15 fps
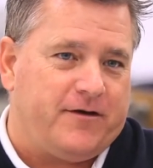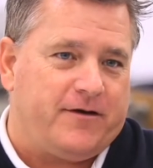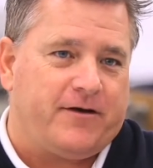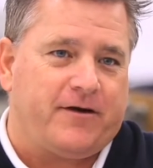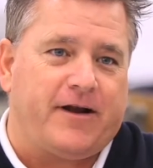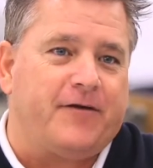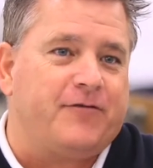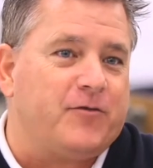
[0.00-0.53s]
You're
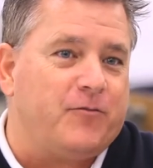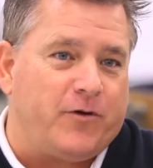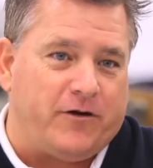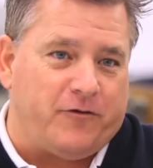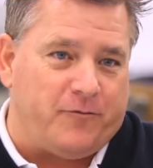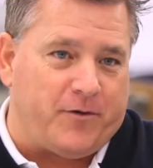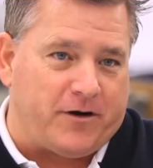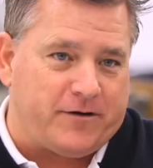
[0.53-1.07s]
going to have some
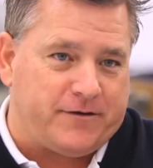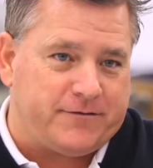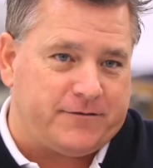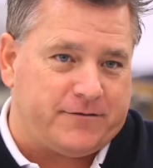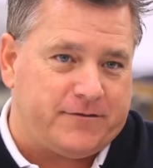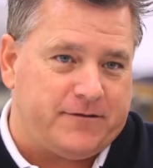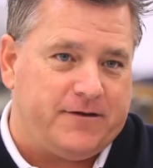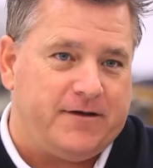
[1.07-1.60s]
weld
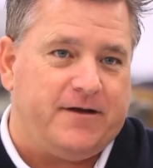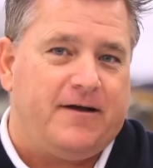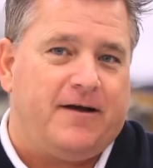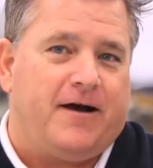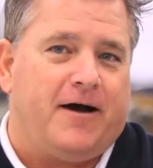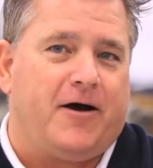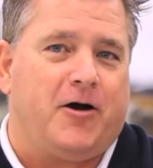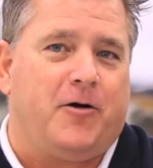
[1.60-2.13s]
marks.
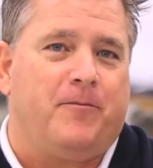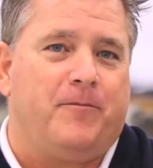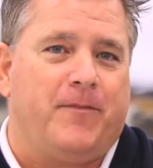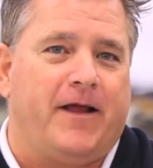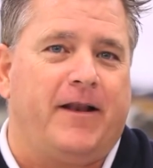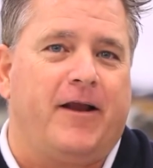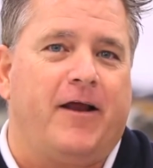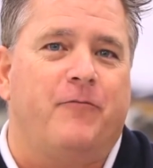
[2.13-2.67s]

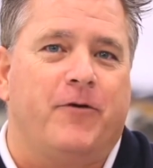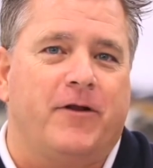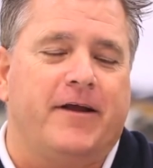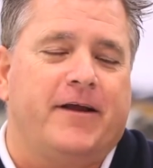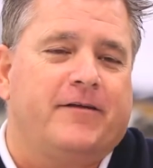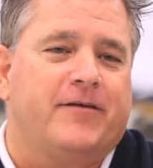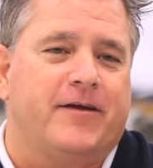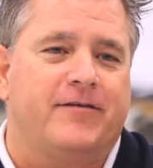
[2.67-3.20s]
And really
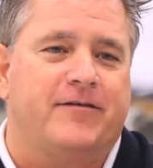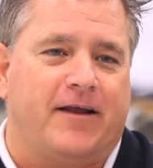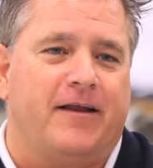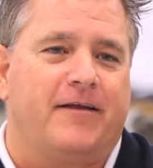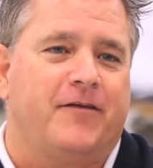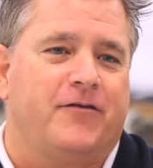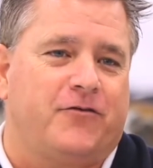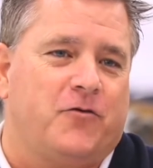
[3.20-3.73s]
it's
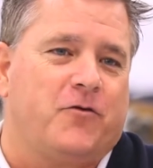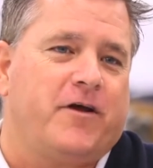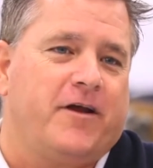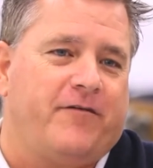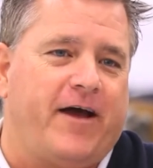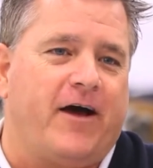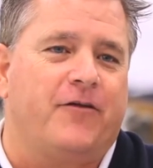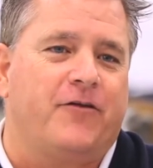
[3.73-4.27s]
telling the story
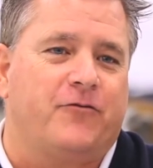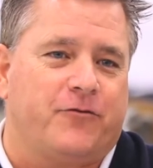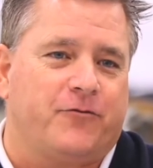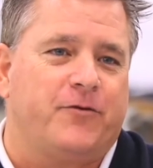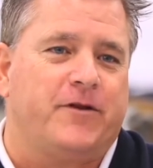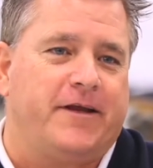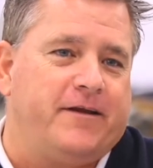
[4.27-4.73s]
of how this was really